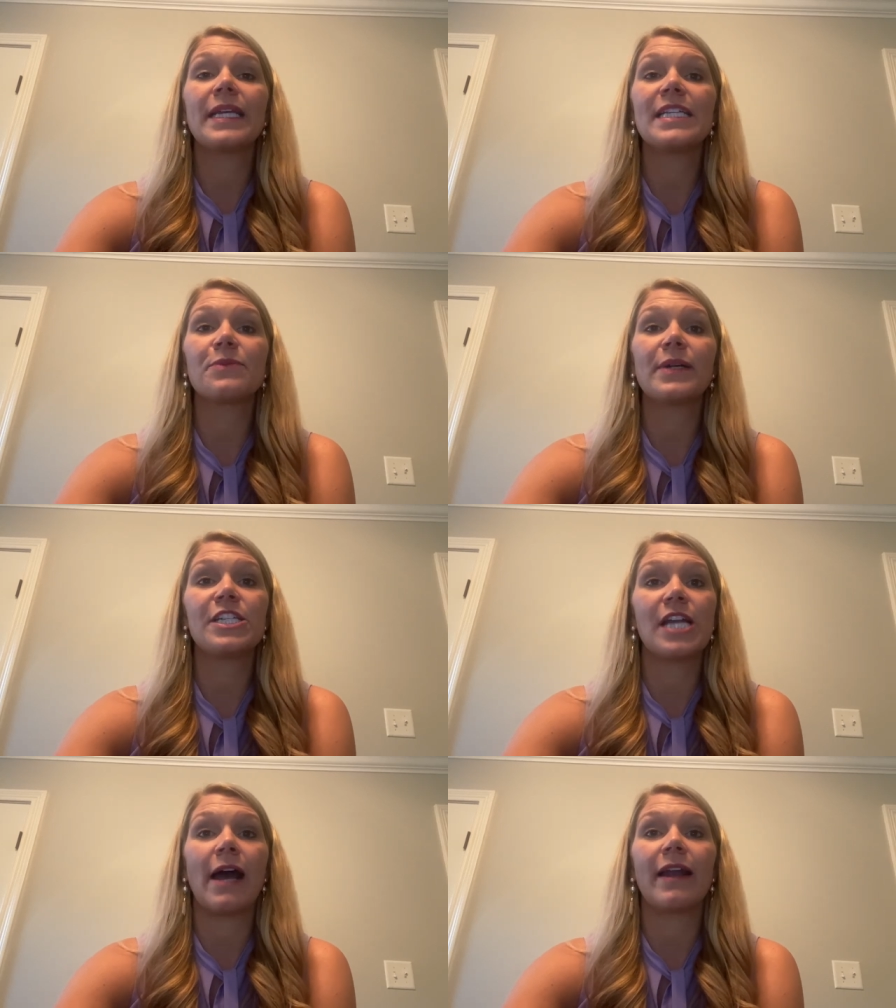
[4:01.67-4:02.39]
Please
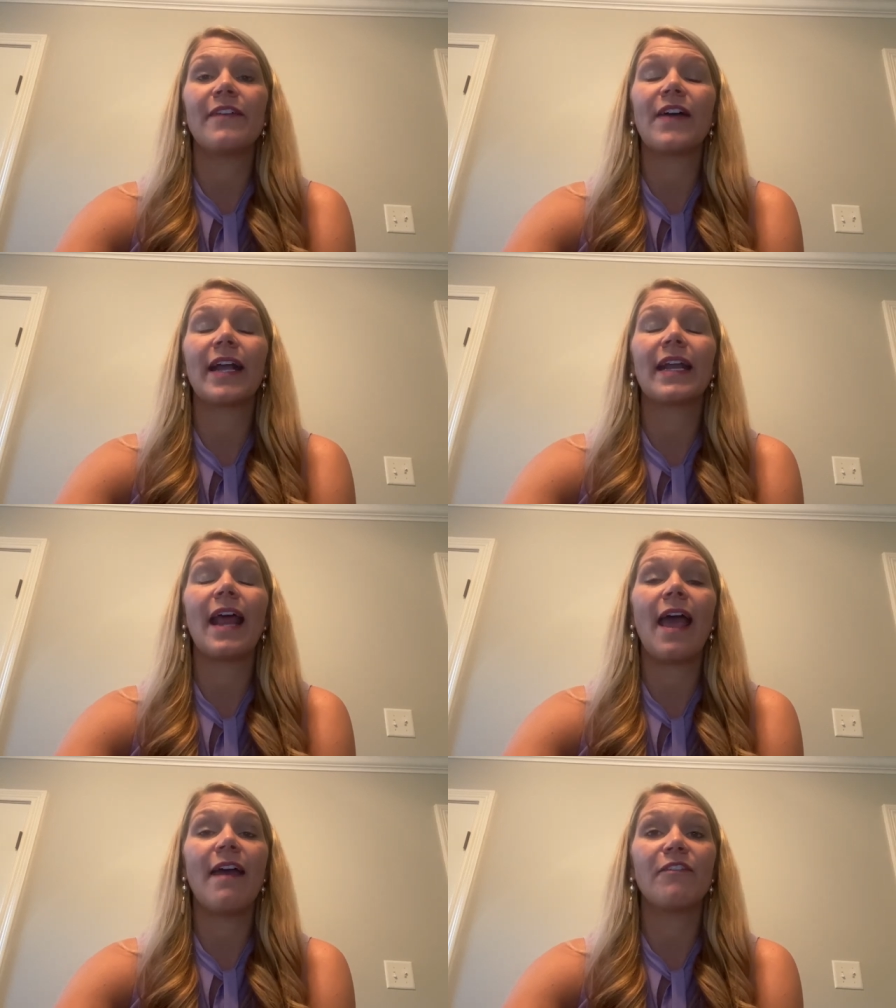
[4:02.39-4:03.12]
reach out if I
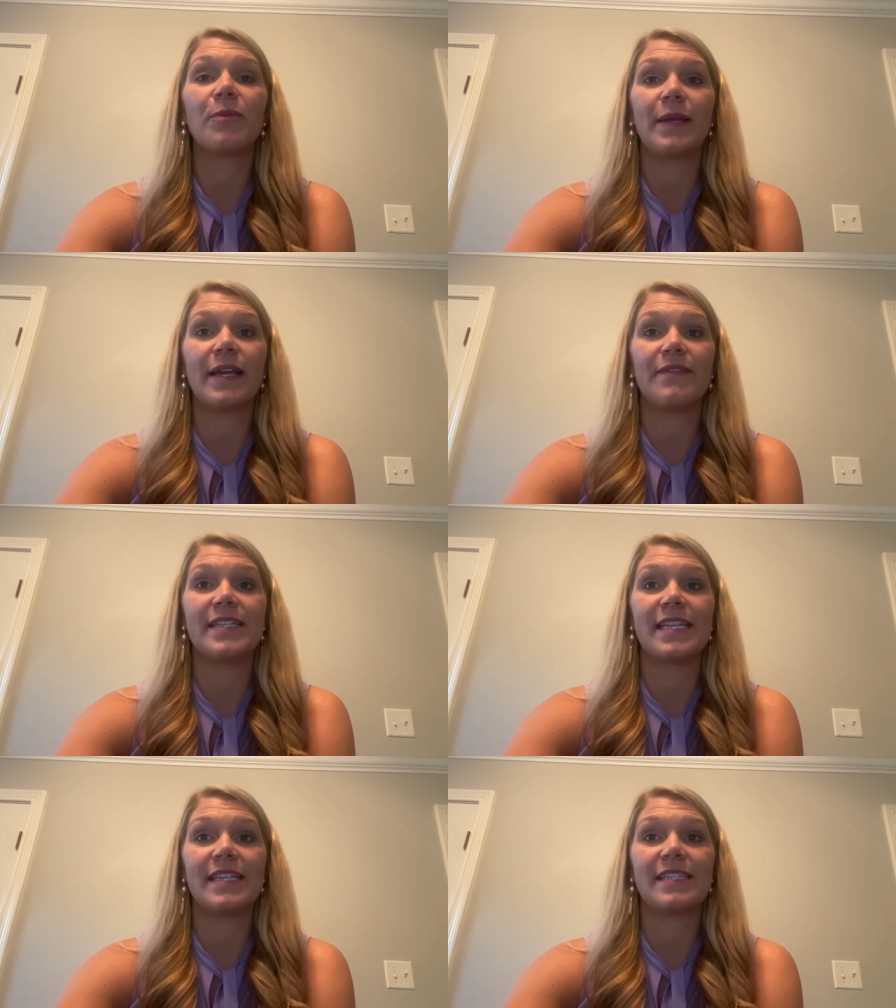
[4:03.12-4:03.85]
can ever be
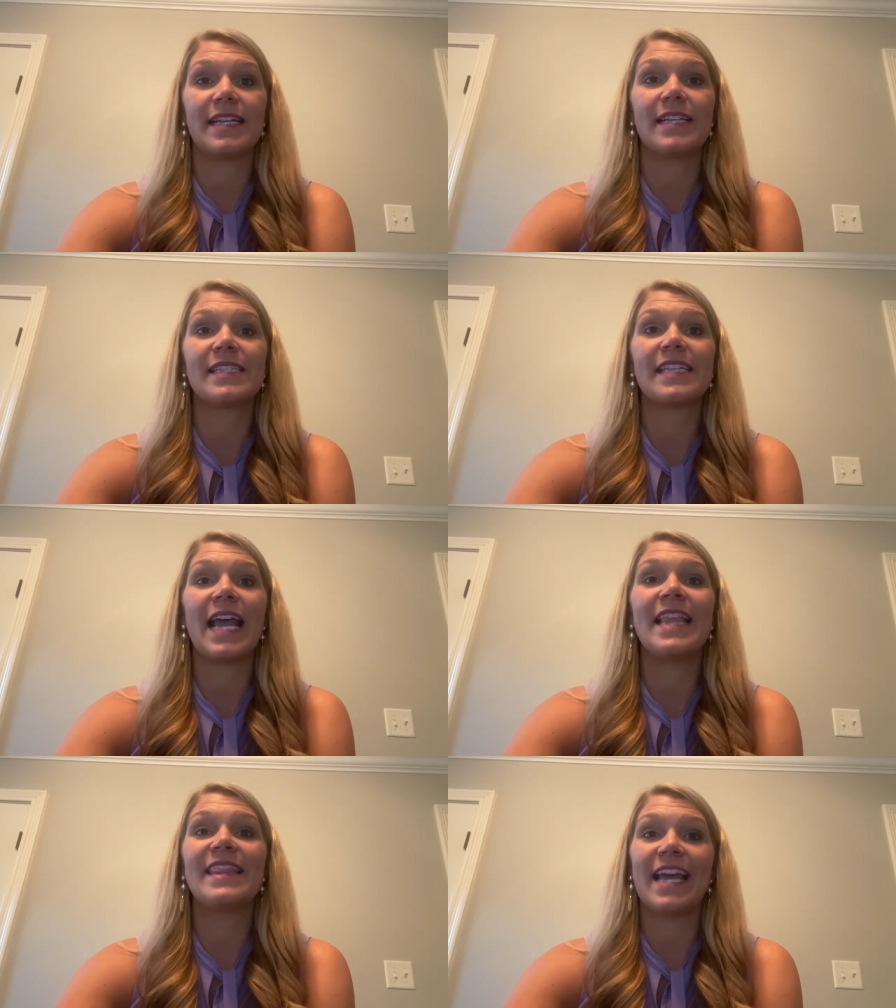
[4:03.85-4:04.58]
of
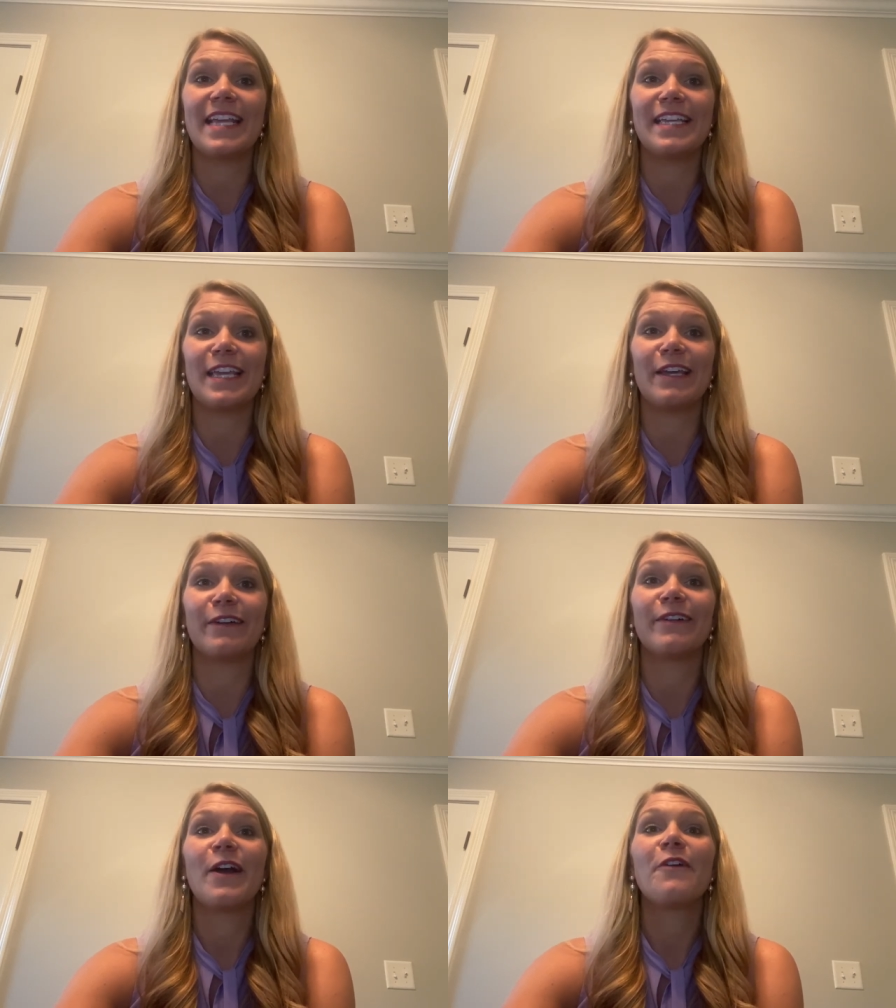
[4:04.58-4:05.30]
assistance, and thank
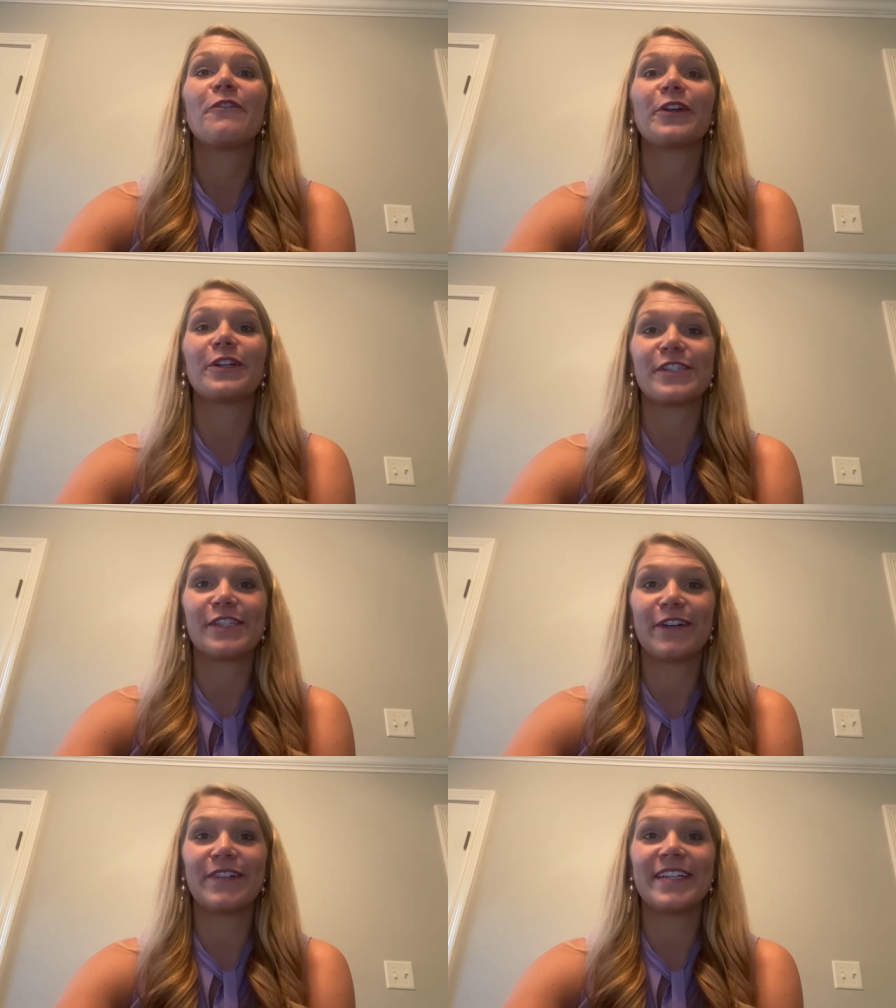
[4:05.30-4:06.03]
you for
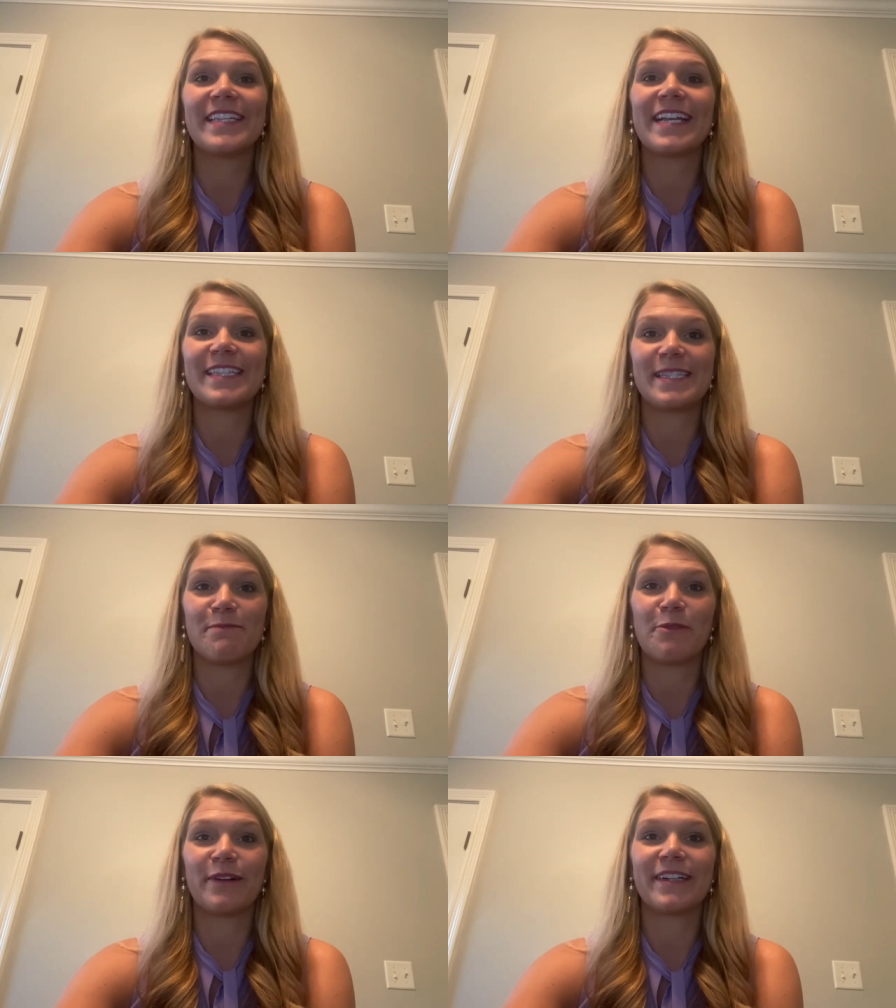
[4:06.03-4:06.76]
your service
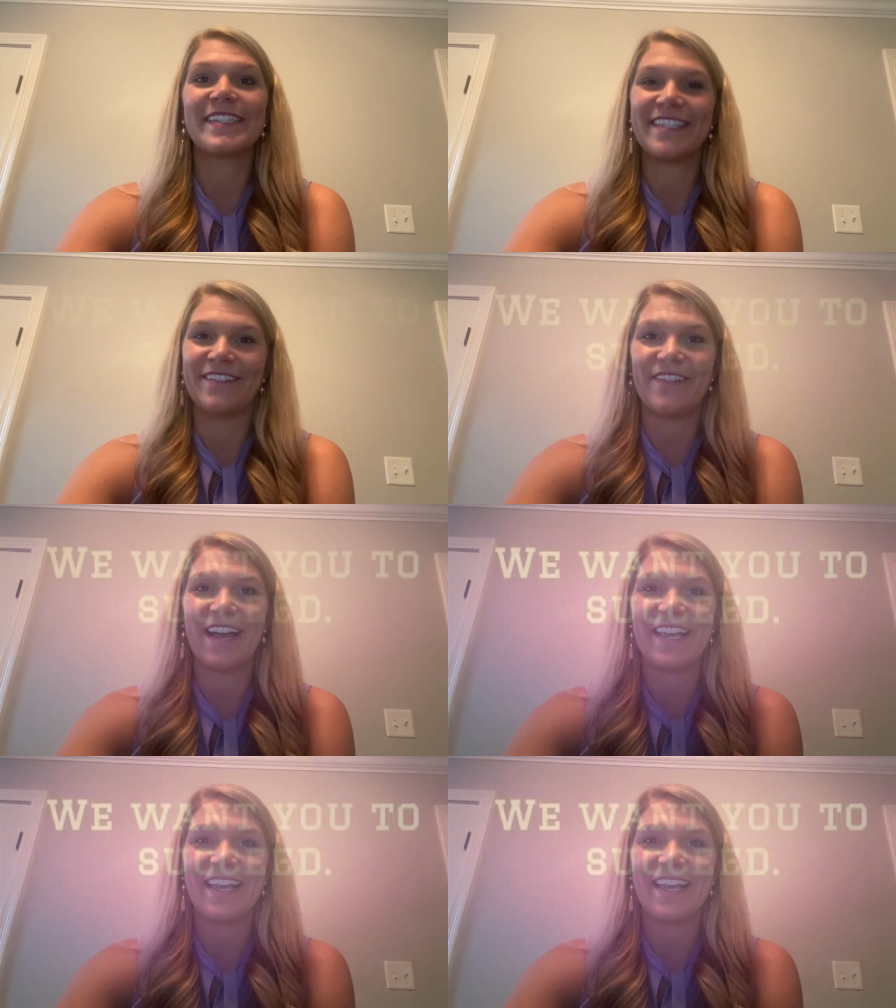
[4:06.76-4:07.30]
and support to